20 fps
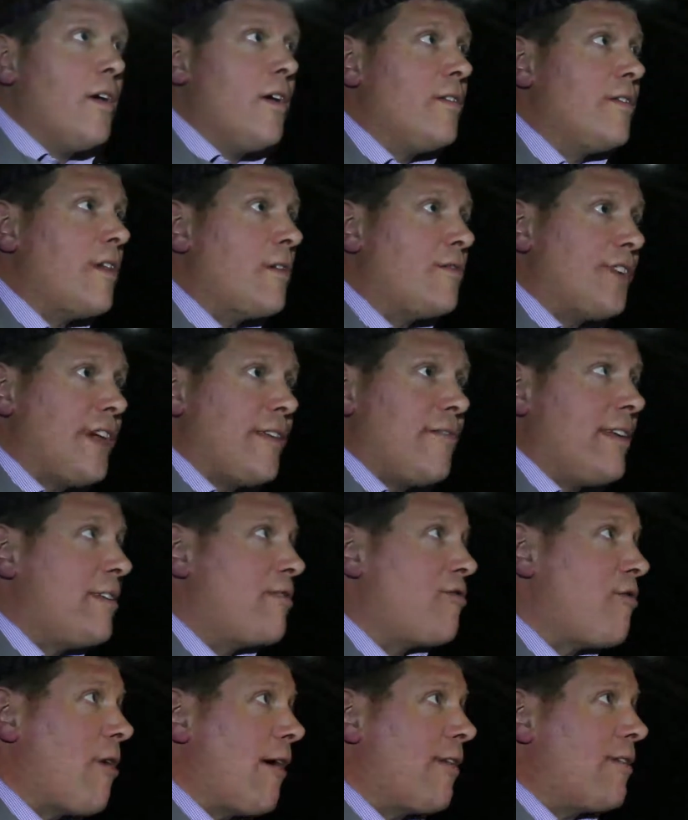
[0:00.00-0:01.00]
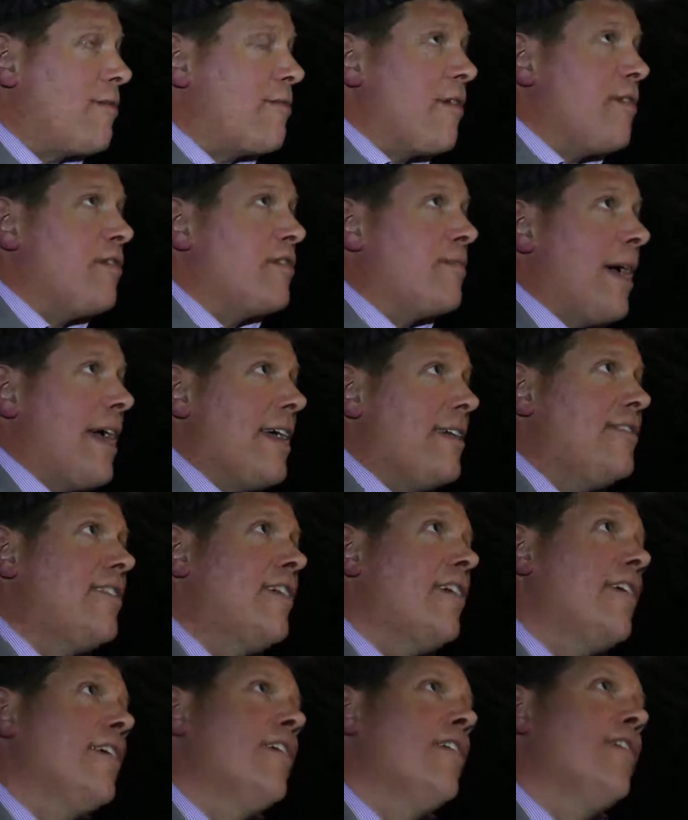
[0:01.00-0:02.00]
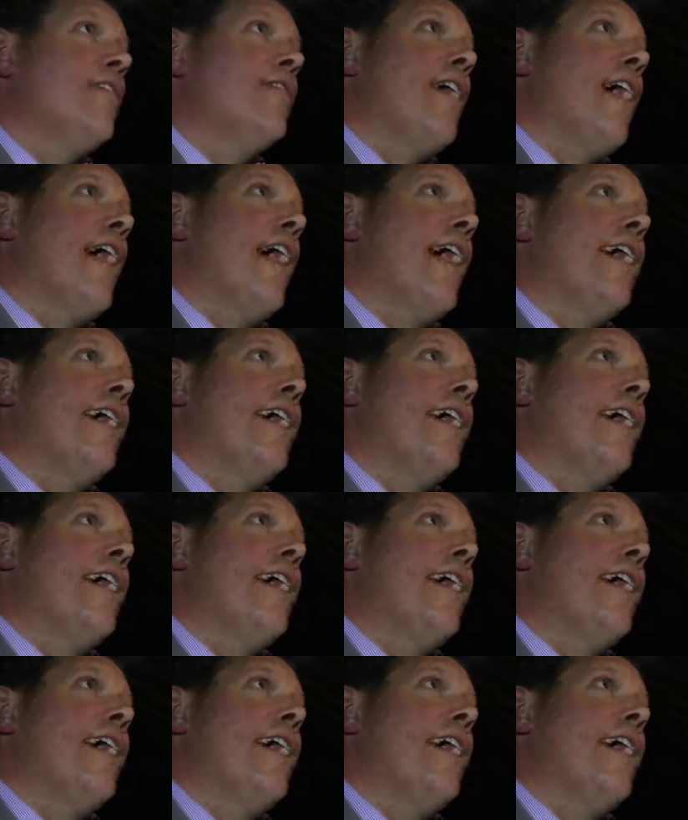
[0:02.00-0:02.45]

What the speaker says: So generally throughout the roof space there